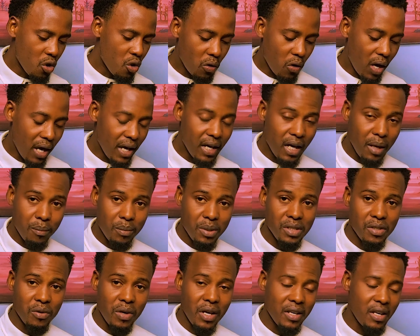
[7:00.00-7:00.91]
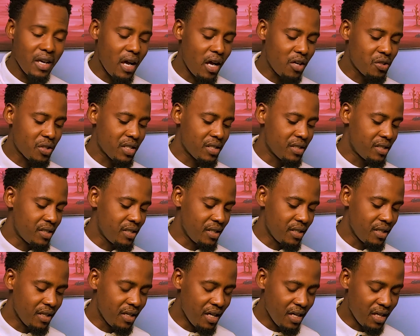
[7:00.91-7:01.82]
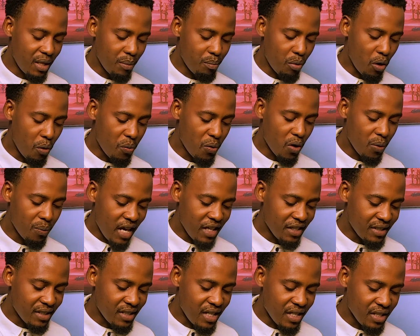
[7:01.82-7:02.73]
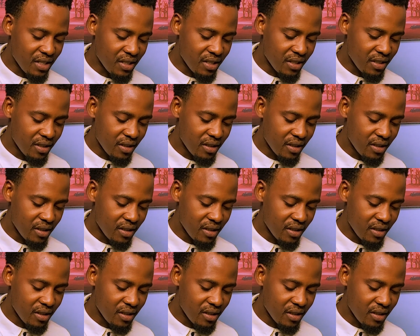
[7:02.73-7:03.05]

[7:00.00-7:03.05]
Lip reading: Go ahead and paste it right there. As you can see, it pop up SNES